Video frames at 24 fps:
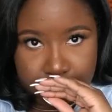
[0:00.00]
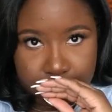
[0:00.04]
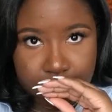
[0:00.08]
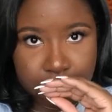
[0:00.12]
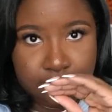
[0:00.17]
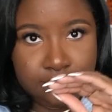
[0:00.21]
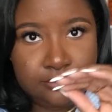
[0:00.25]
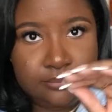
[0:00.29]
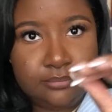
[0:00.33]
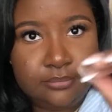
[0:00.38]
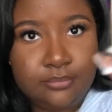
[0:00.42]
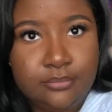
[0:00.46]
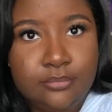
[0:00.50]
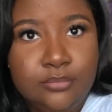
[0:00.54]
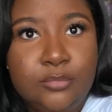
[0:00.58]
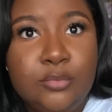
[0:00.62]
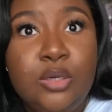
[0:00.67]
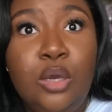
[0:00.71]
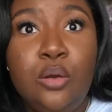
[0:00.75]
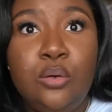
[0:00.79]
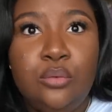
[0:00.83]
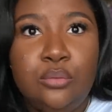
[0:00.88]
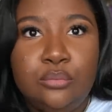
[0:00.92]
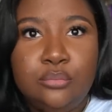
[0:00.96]

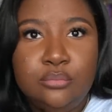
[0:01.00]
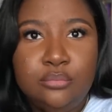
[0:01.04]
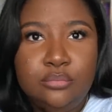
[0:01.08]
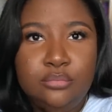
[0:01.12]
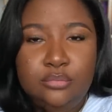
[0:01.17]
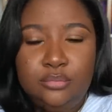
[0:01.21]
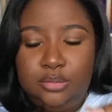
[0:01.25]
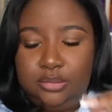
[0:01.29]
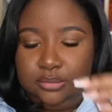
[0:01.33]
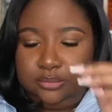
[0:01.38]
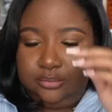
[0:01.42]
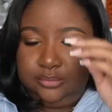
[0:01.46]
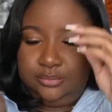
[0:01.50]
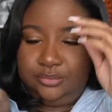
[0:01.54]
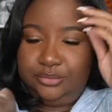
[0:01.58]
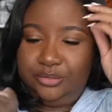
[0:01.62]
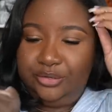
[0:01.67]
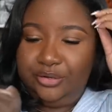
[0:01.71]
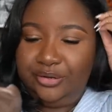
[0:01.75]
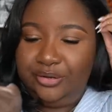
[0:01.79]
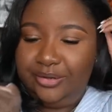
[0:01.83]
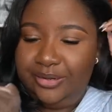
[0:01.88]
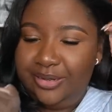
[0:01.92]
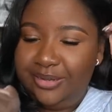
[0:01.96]
Oh,
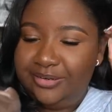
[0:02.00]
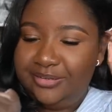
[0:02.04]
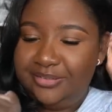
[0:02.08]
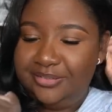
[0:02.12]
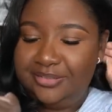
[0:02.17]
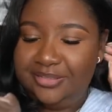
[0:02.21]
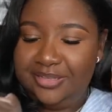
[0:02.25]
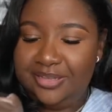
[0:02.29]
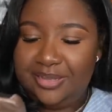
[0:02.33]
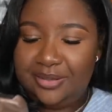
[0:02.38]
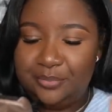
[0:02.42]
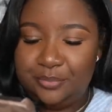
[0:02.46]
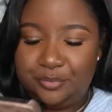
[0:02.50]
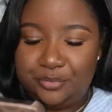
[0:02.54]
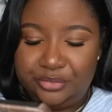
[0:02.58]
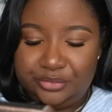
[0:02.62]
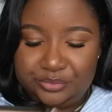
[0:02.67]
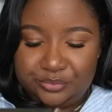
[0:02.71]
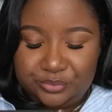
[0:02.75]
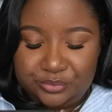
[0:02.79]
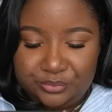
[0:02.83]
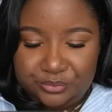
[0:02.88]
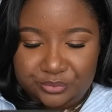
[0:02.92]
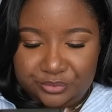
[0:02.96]
girl, I didn't think I
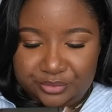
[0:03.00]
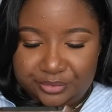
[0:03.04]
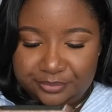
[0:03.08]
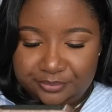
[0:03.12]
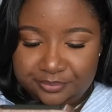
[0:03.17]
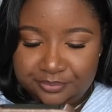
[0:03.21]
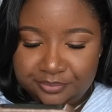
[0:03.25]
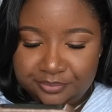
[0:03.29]
pressed record.